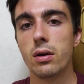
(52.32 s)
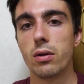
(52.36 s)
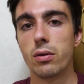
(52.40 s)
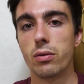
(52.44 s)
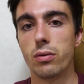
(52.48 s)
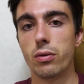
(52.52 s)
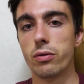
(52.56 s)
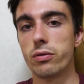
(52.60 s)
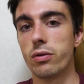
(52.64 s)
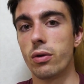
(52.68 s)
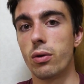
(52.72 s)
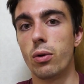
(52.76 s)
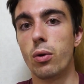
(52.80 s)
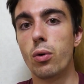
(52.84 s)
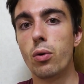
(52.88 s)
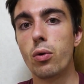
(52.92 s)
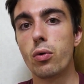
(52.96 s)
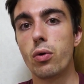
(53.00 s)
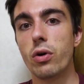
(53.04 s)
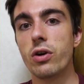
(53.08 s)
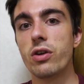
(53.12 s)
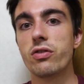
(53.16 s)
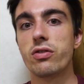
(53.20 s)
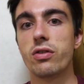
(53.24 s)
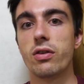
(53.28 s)
Those are all
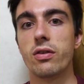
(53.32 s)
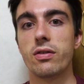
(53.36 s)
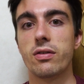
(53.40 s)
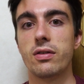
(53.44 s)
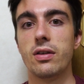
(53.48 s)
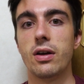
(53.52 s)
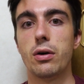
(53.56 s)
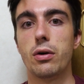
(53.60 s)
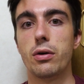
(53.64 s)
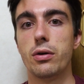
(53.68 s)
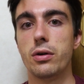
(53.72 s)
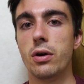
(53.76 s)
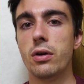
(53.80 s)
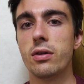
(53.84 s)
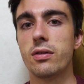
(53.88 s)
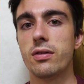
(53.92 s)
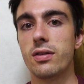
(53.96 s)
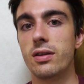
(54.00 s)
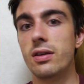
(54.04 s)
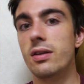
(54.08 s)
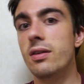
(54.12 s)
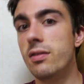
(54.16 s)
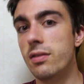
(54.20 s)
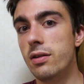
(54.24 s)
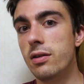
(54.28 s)
questions that are not
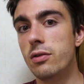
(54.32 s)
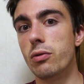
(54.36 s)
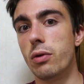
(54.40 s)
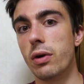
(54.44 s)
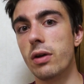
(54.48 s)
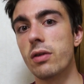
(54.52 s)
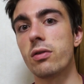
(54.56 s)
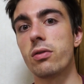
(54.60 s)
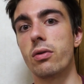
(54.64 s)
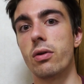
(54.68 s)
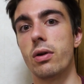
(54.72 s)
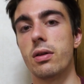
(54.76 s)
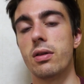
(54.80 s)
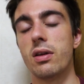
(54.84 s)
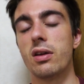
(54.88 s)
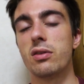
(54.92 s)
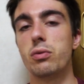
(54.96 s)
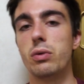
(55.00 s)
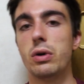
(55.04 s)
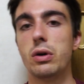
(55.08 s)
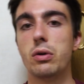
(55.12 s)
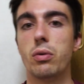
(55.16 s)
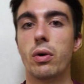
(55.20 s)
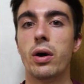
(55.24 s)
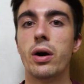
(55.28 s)
easy to answer and
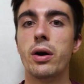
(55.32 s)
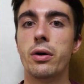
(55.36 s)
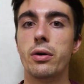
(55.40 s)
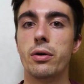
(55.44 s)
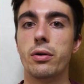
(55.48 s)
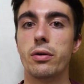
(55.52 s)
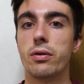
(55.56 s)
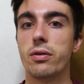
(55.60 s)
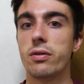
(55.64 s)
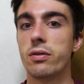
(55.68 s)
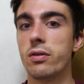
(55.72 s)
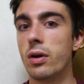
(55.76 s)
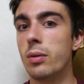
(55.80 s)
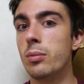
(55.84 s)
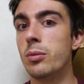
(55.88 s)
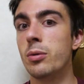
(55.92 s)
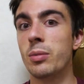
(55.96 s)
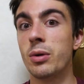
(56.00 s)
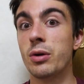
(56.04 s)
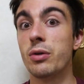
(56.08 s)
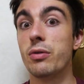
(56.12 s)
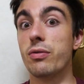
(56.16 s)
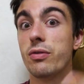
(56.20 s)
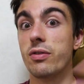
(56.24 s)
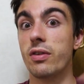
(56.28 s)
that require some
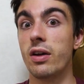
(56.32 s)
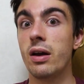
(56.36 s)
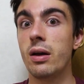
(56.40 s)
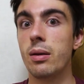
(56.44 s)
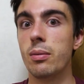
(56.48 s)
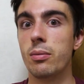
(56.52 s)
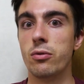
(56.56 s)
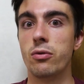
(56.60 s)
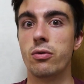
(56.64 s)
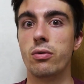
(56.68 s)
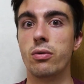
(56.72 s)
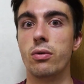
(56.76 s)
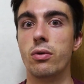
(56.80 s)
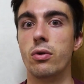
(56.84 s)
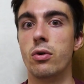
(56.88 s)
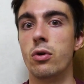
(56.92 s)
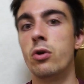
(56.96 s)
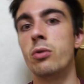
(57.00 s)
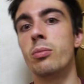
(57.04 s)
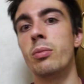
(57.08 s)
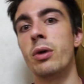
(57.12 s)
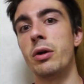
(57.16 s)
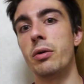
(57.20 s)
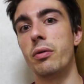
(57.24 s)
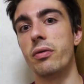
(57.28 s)
amount of time to
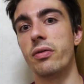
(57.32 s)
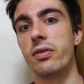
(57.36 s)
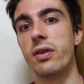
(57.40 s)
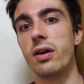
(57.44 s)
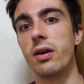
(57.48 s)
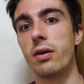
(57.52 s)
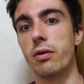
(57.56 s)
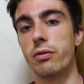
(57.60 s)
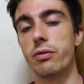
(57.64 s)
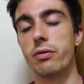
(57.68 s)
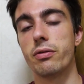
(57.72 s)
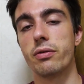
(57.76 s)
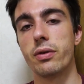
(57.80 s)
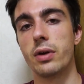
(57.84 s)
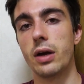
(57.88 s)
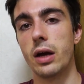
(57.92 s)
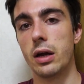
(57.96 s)
learn by yourself.